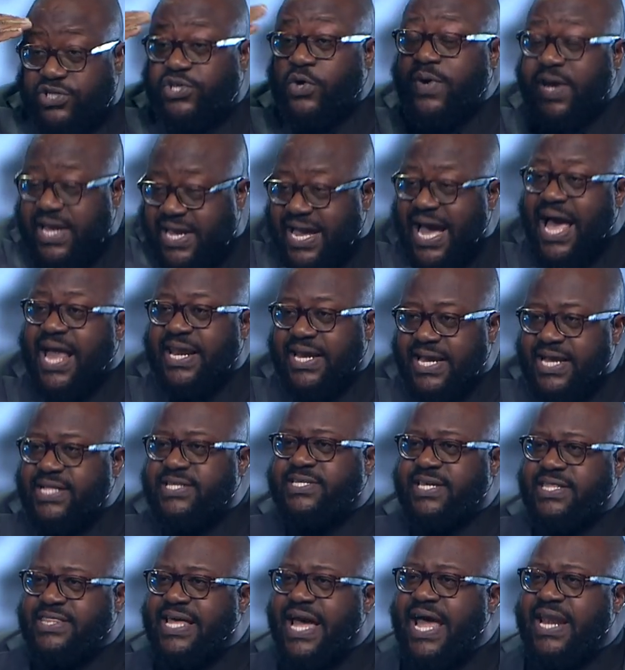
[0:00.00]
So he got
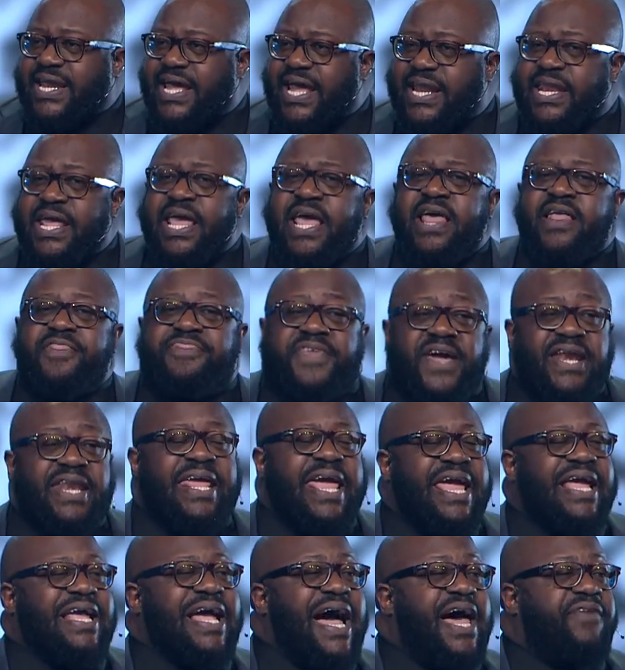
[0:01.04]
into that, and then
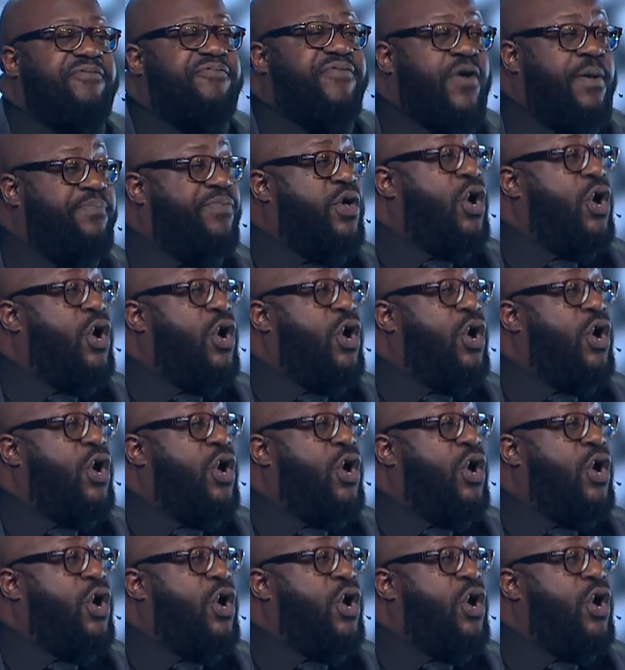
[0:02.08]
he got from